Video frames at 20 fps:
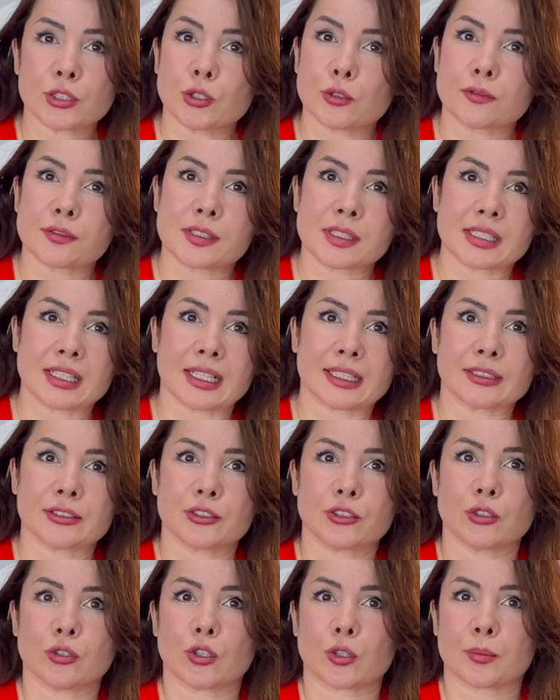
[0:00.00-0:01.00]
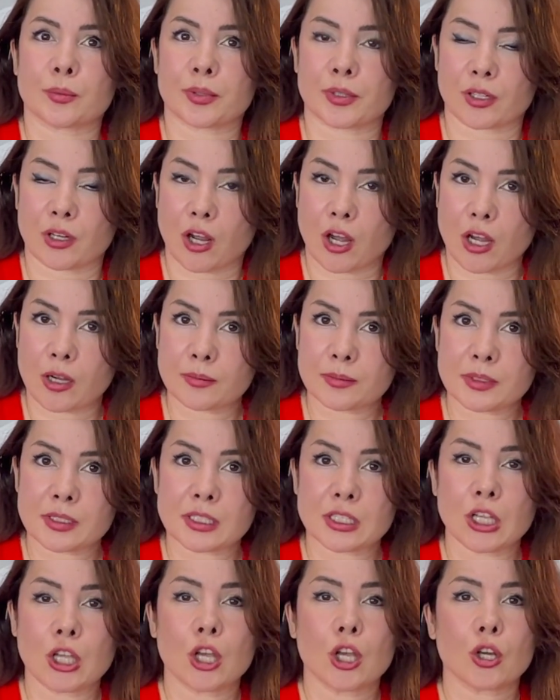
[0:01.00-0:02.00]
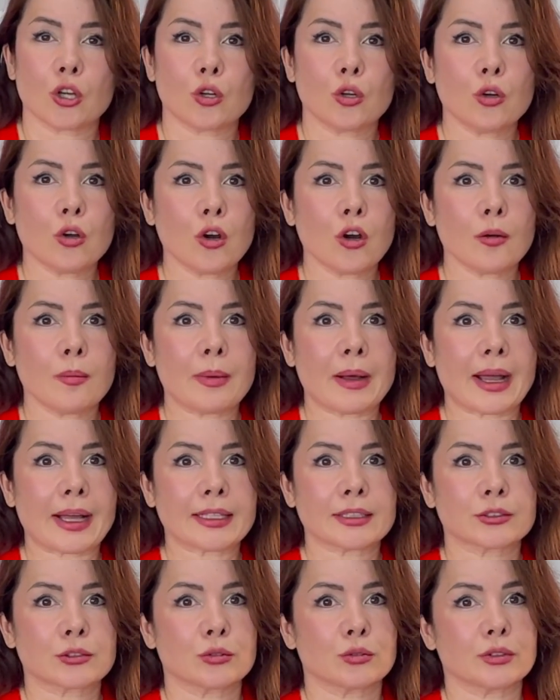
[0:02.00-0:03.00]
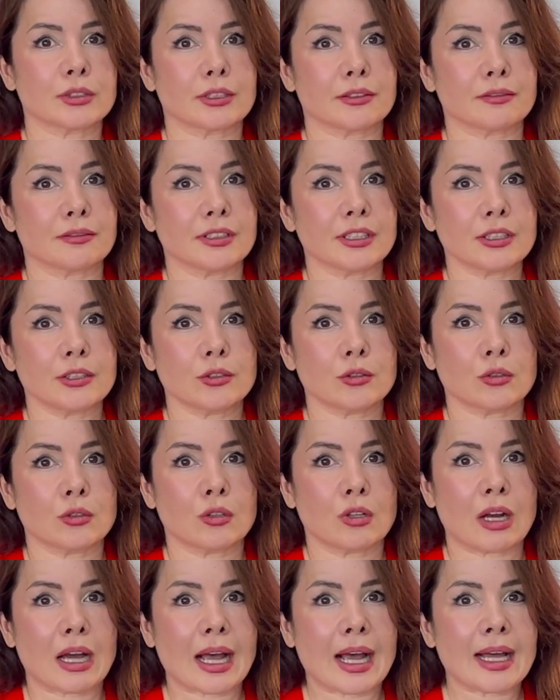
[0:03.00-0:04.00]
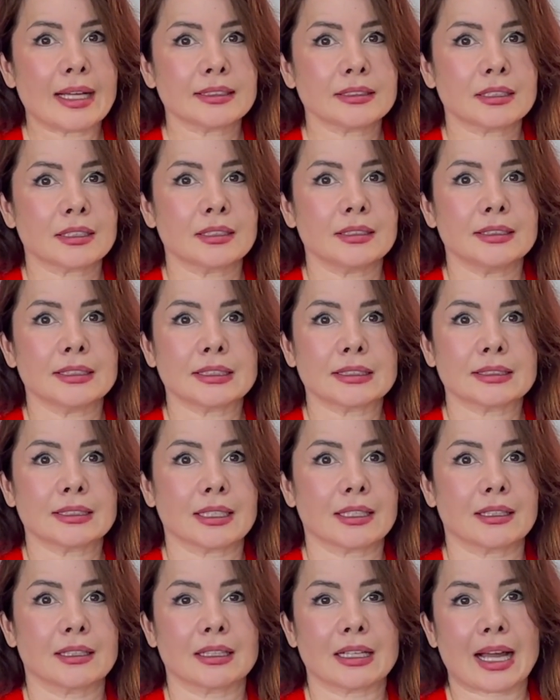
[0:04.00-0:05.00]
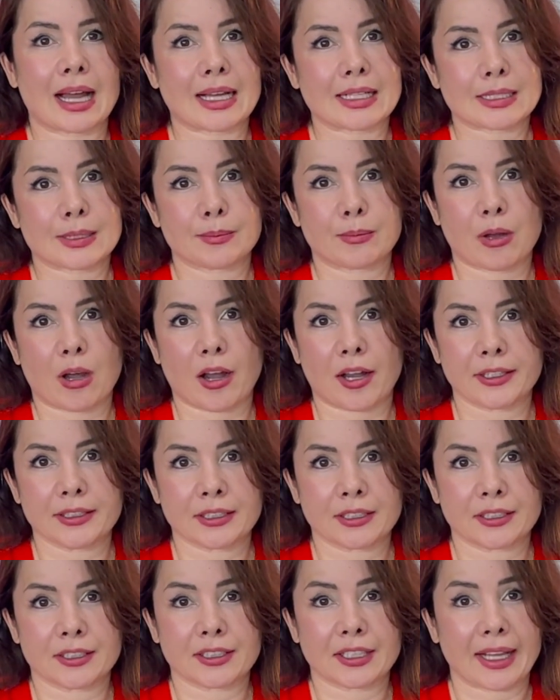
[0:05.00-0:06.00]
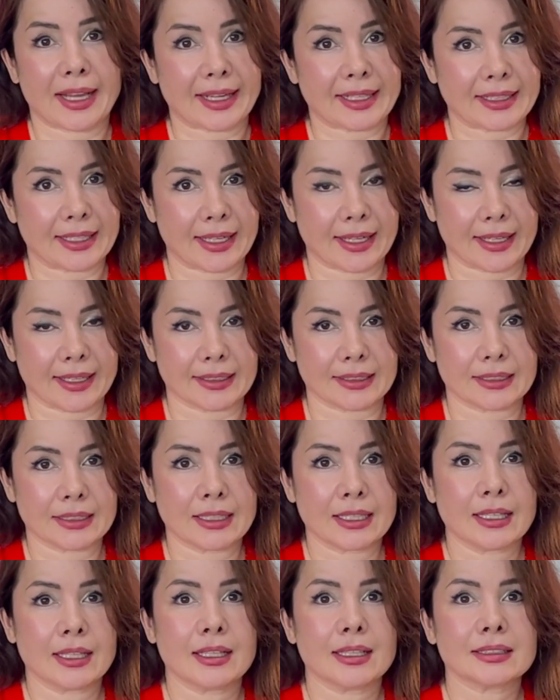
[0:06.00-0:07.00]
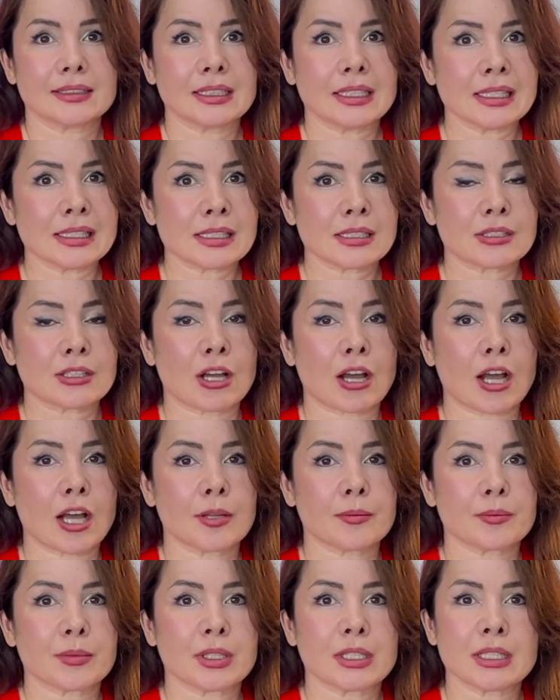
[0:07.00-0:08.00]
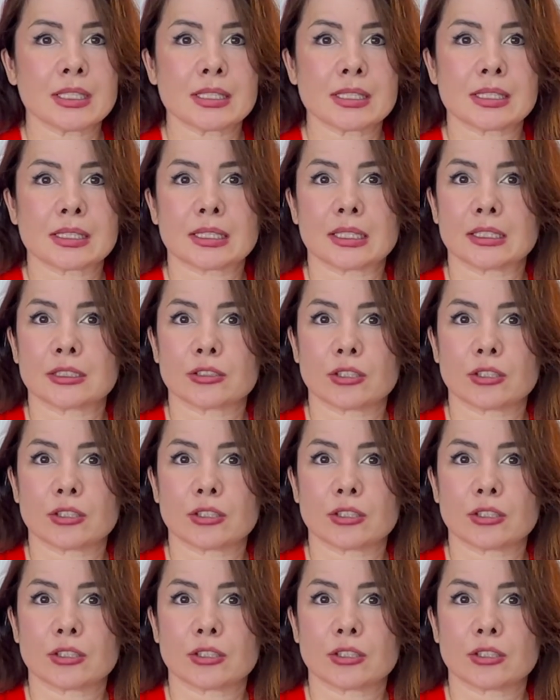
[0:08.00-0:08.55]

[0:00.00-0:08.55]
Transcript: you've set your prompts, go back to the video and click the glass icon again. This time, instead